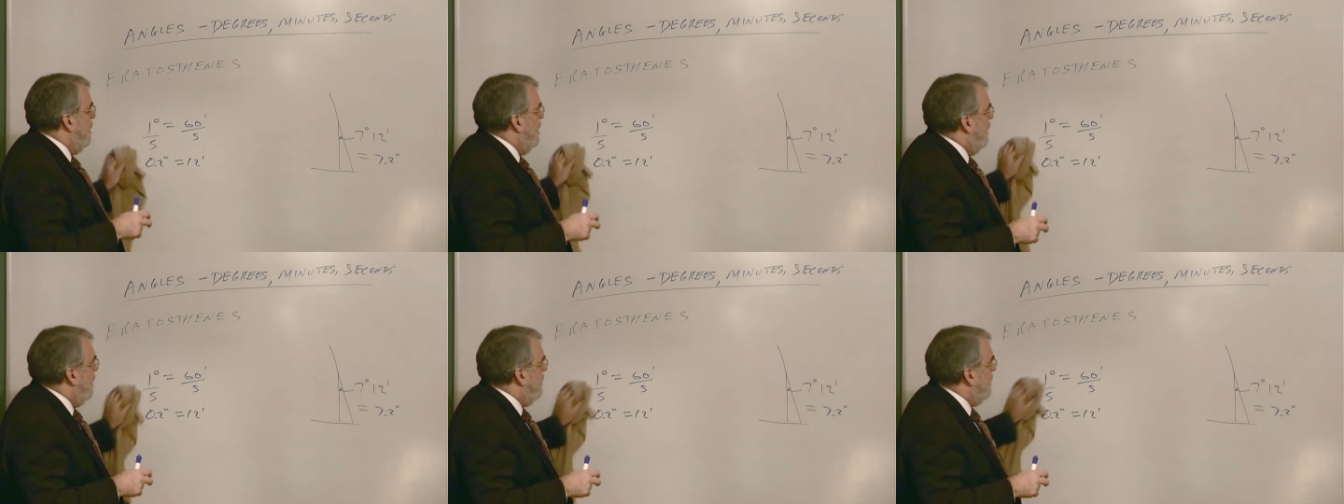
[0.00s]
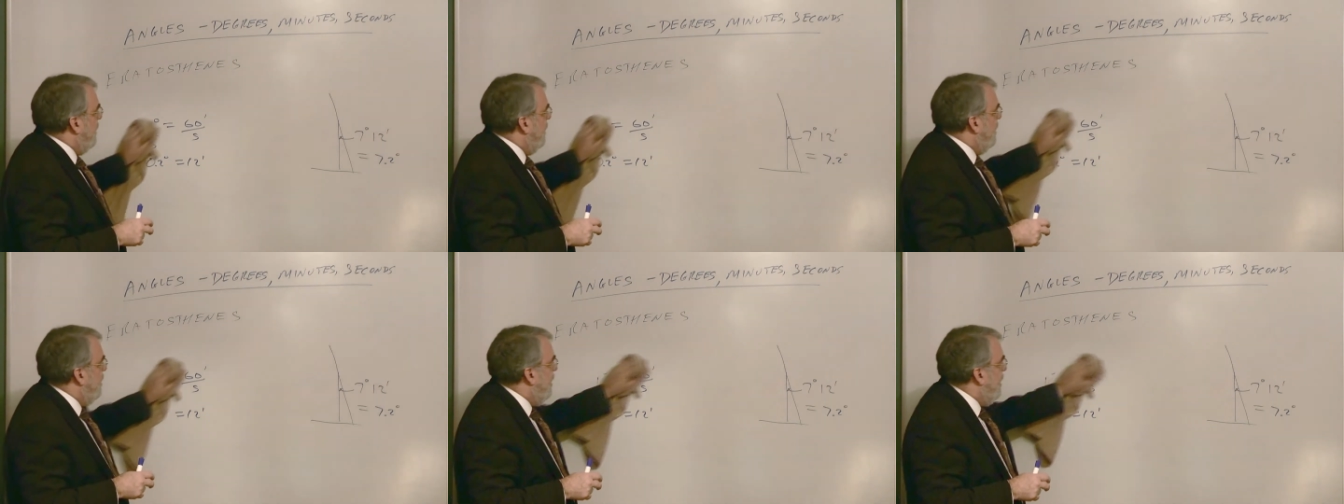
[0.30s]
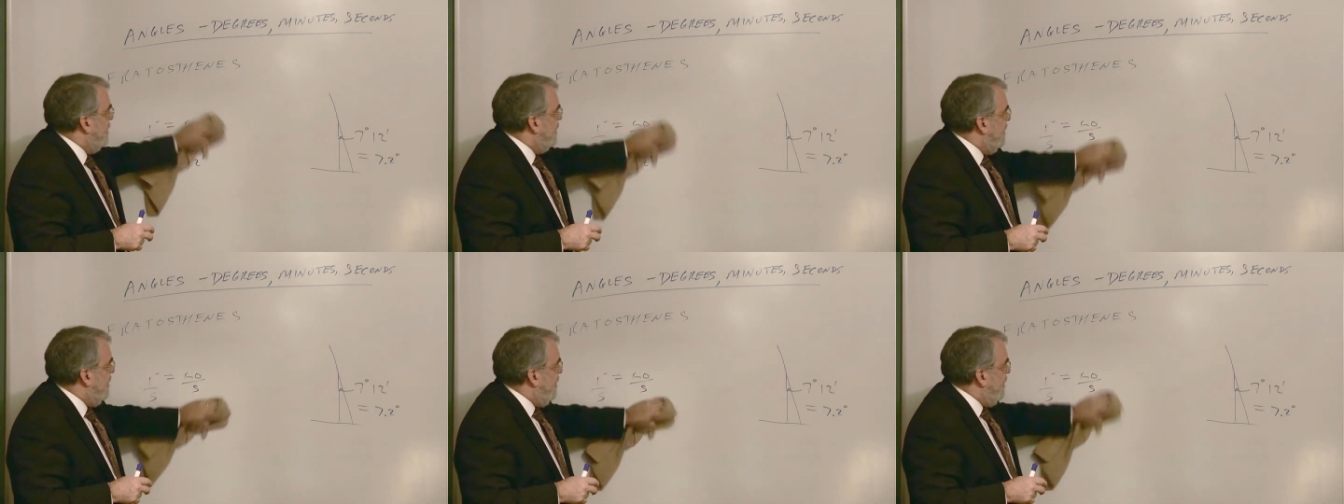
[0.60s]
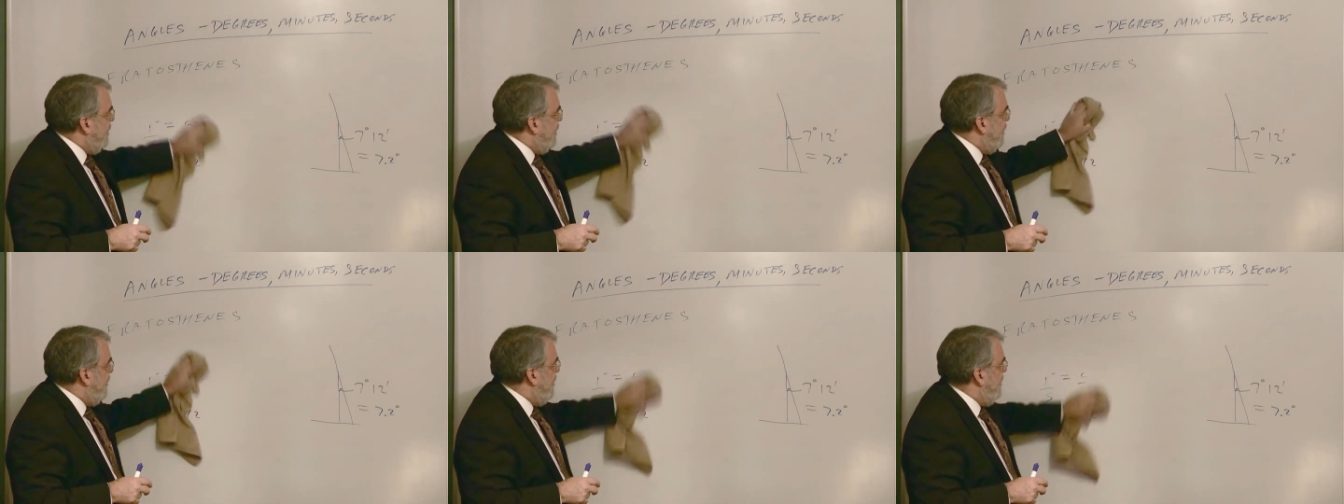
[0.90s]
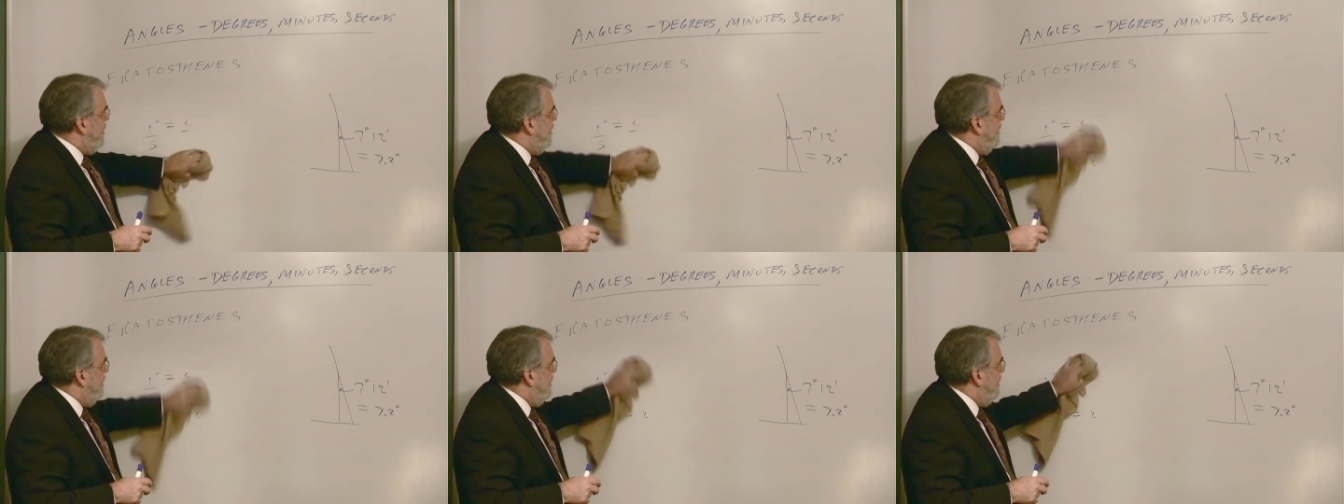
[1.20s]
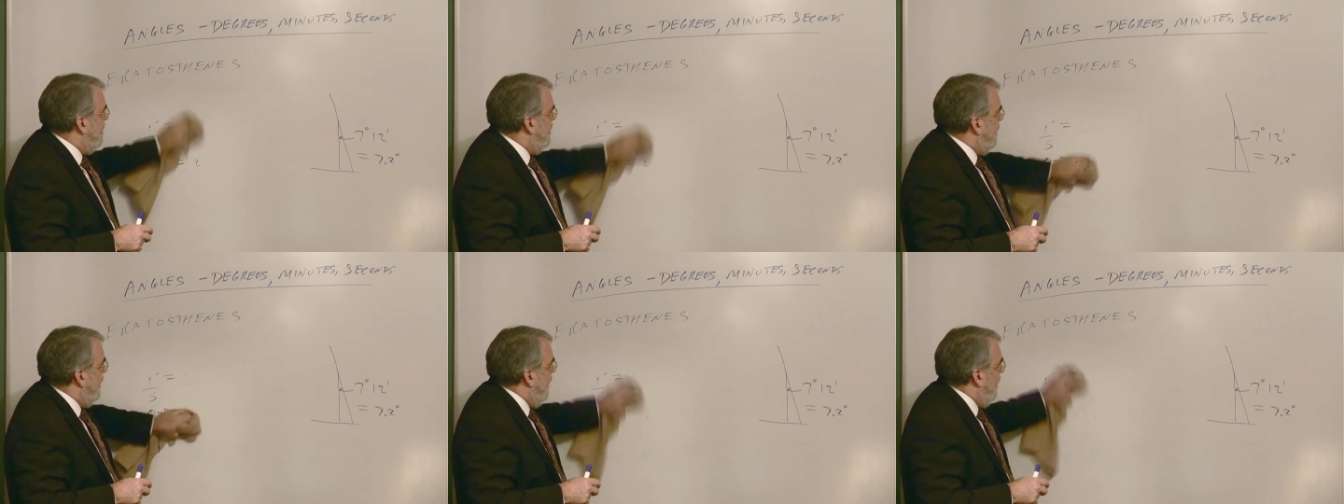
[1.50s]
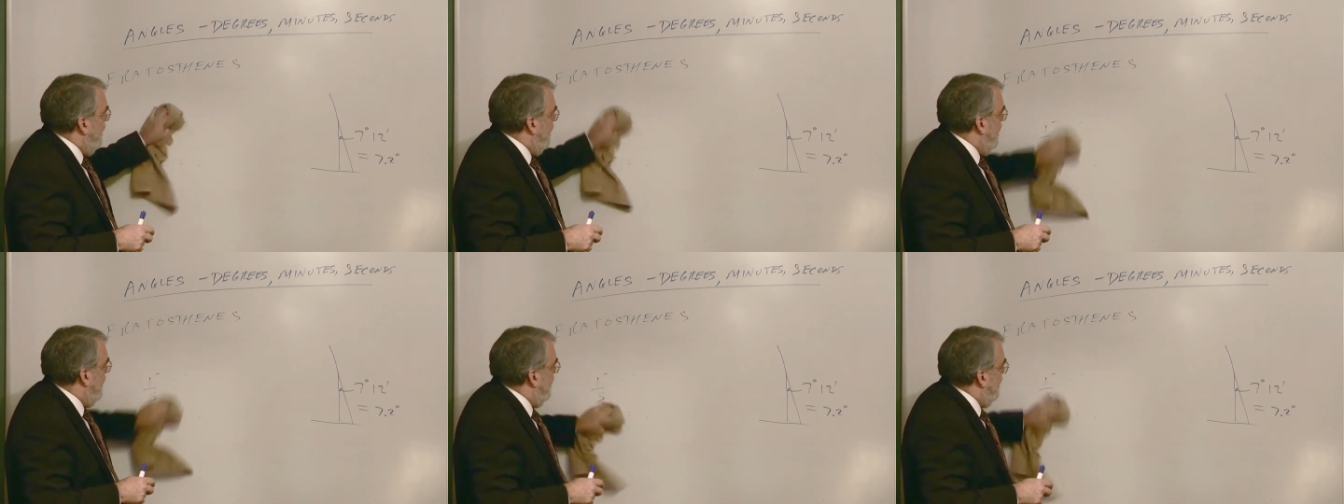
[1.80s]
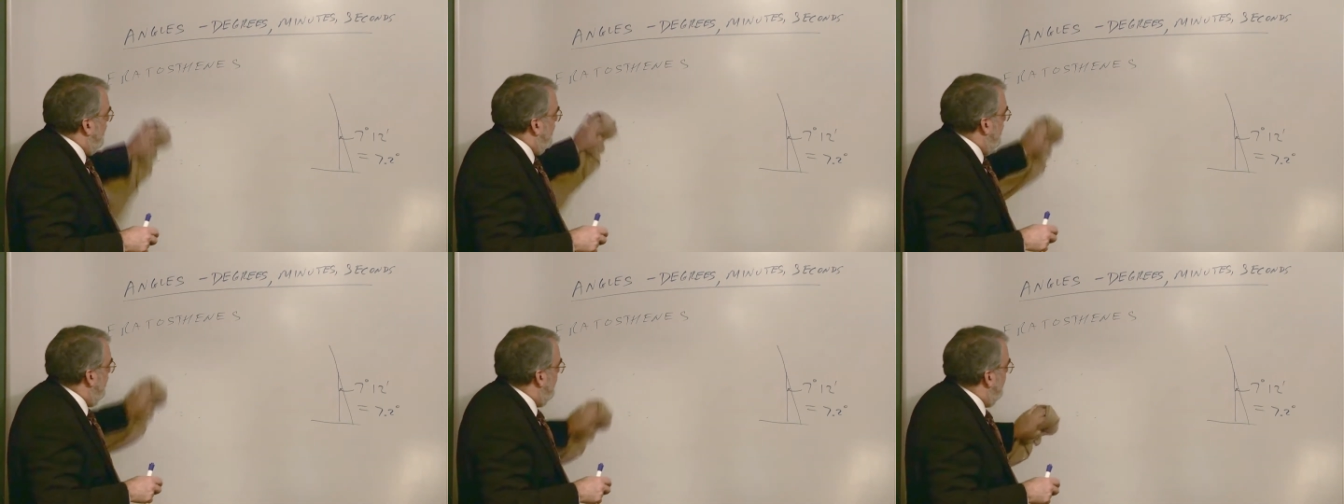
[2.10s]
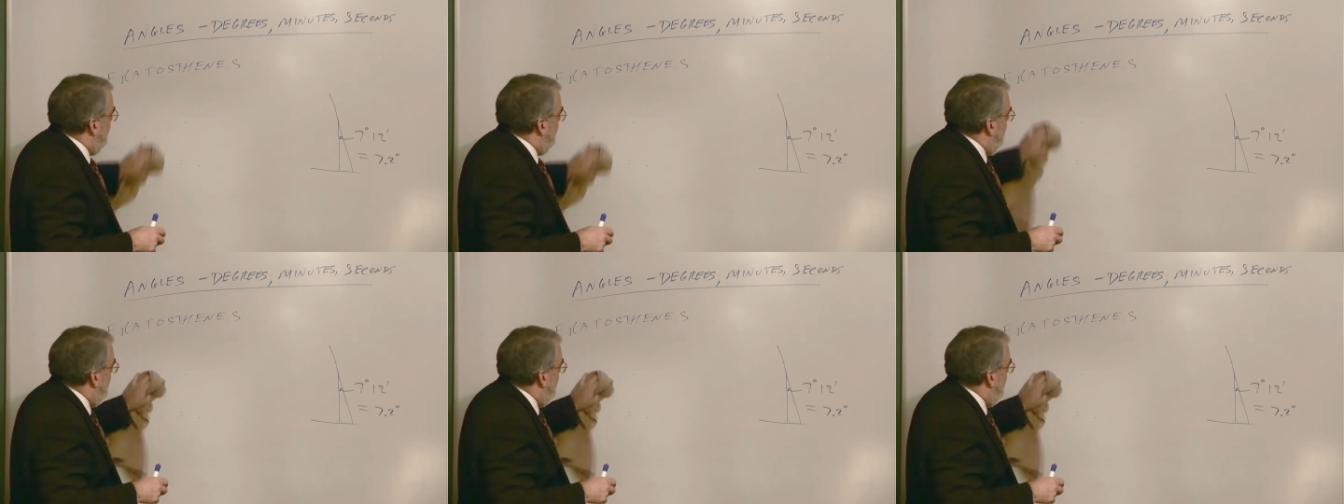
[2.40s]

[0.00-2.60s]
he thought about this and